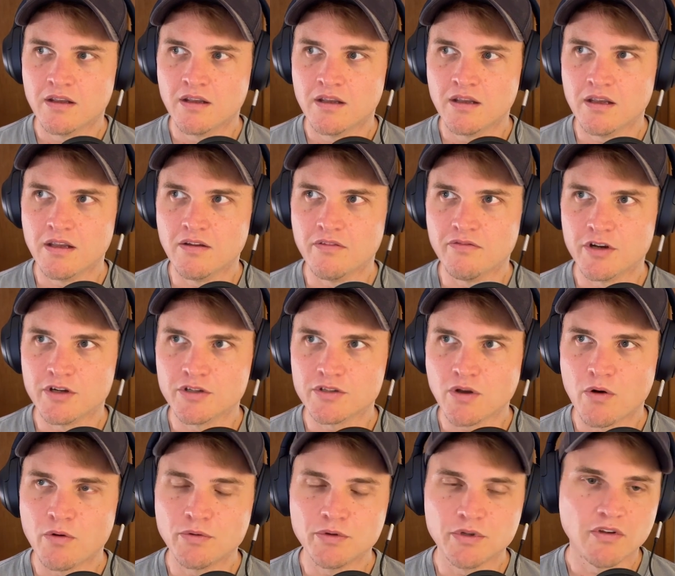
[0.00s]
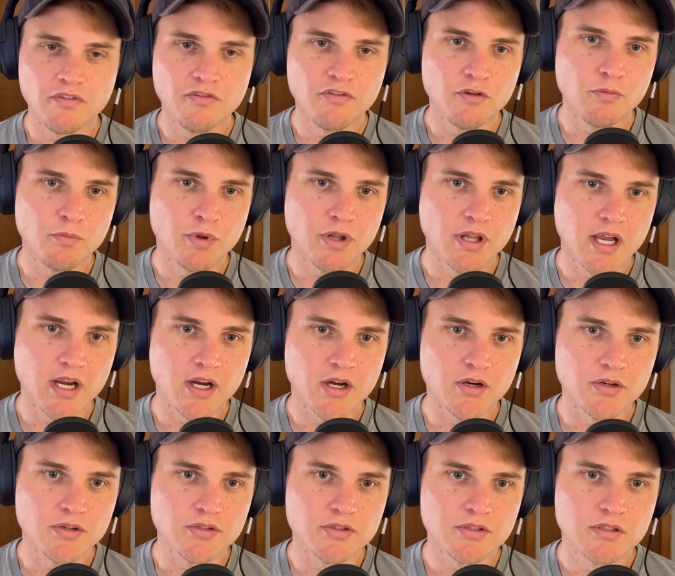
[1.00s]
if there's only a few
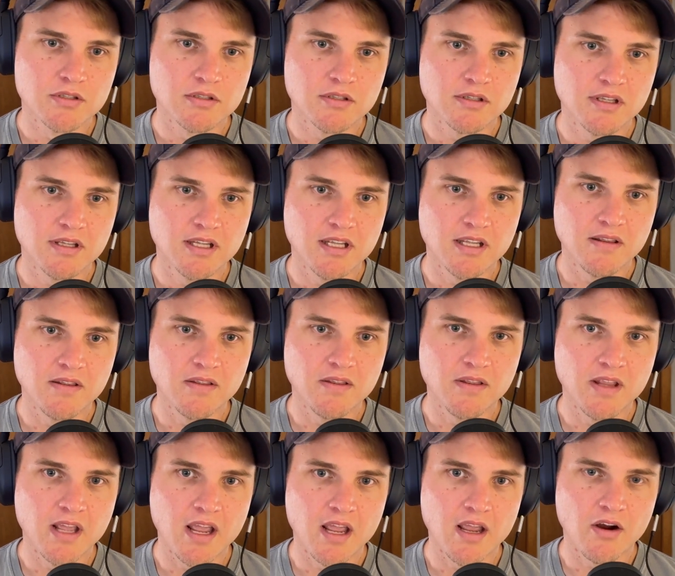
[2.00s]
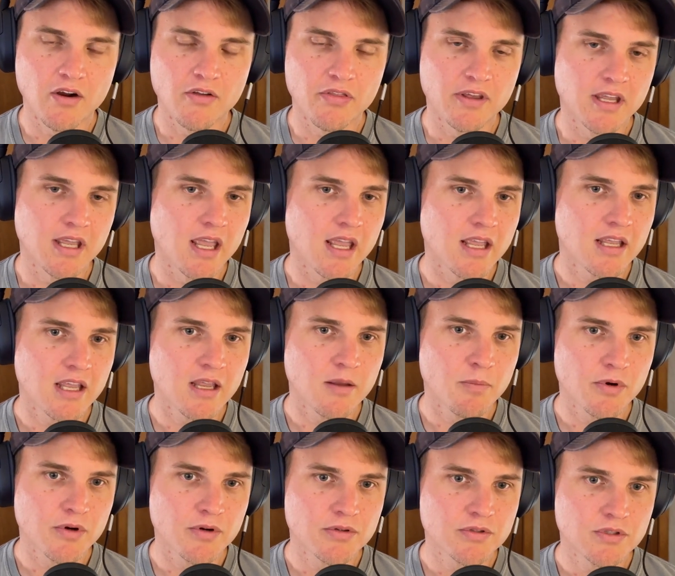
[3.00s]
players, then they are the
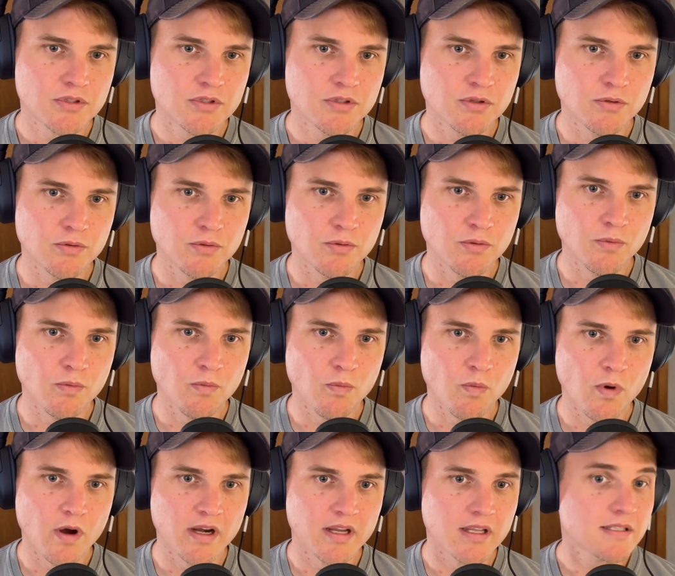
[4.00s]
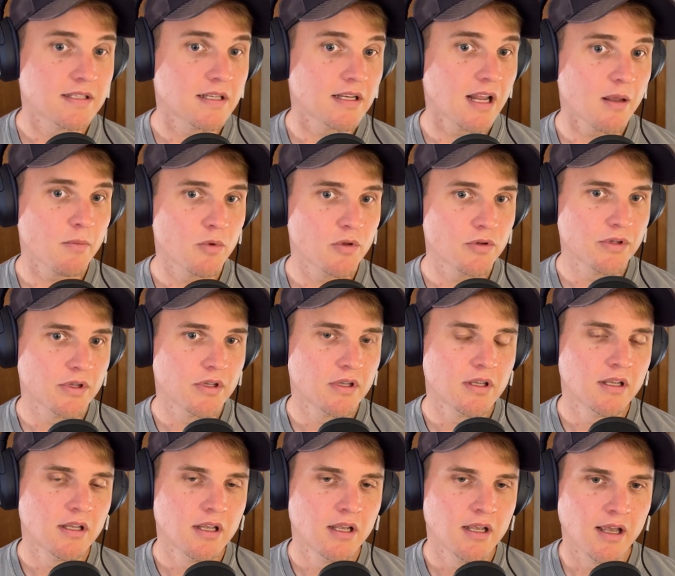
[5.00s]
gatekeepers to what is enabled.
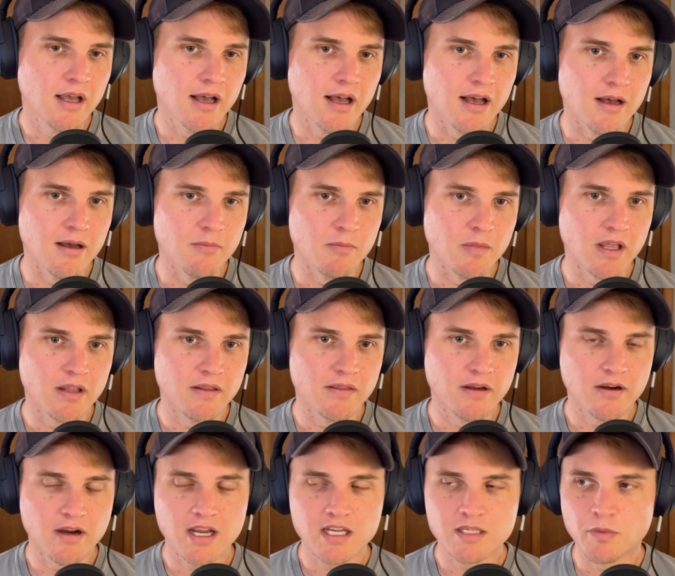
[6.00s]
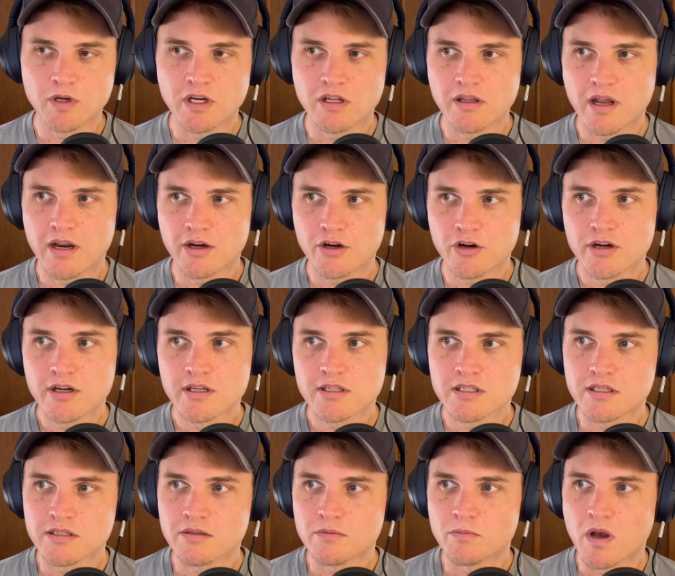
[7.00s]
And there has been a lot of
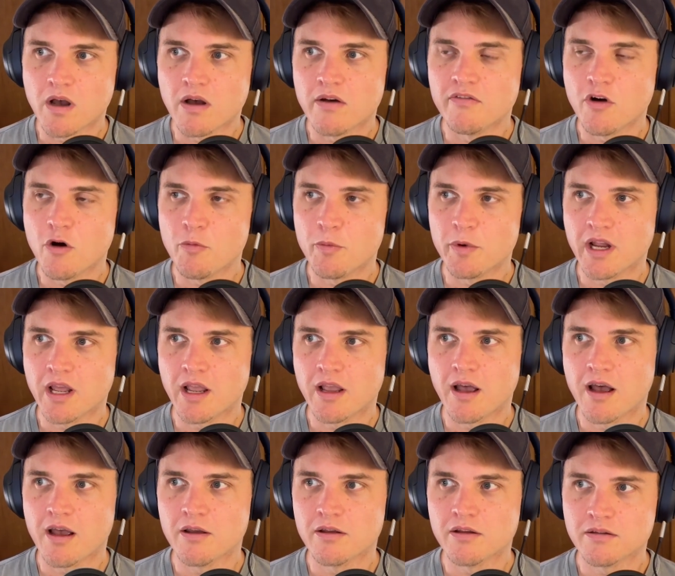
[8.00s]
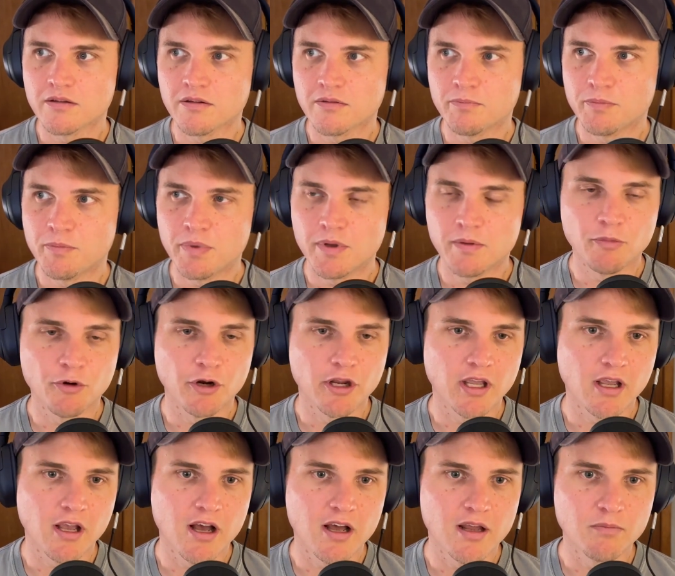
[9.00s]
criticism of OpenAI
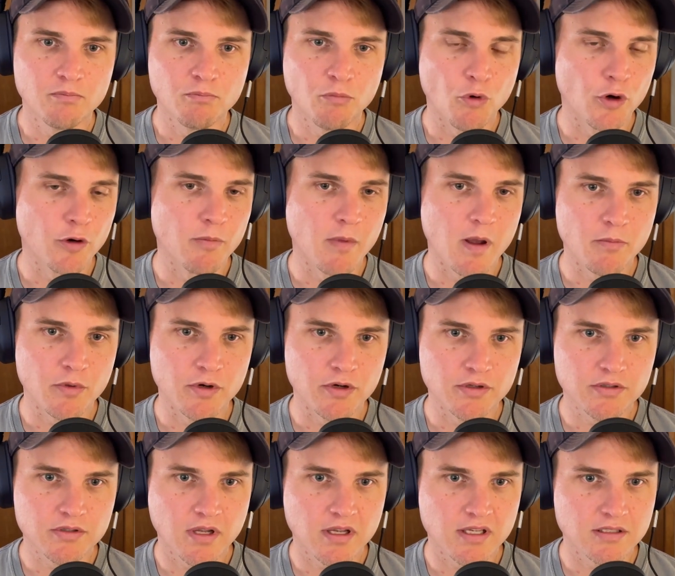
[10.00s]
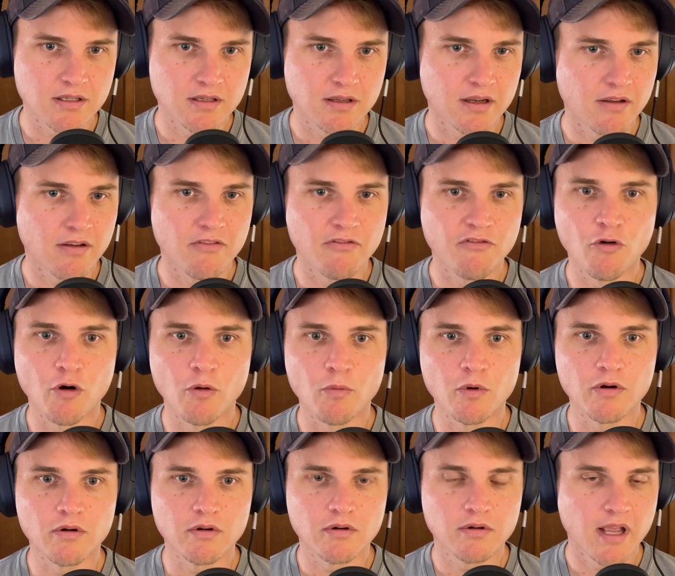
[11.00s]
bringing on board members, as like a
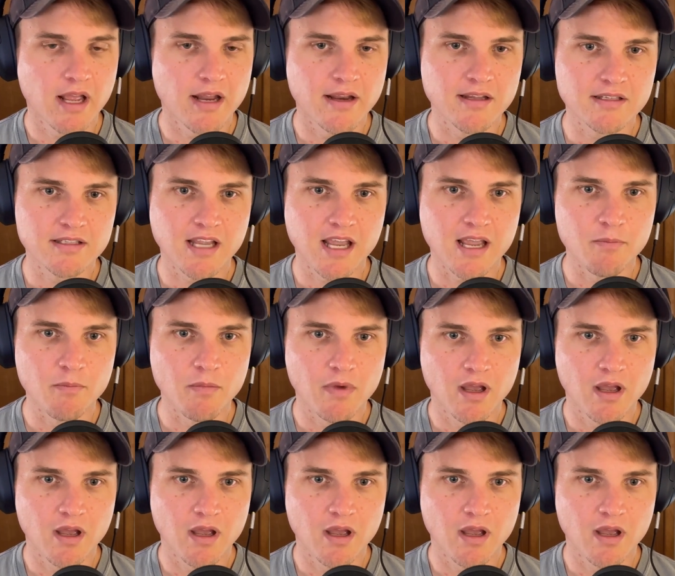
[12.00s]
former NSA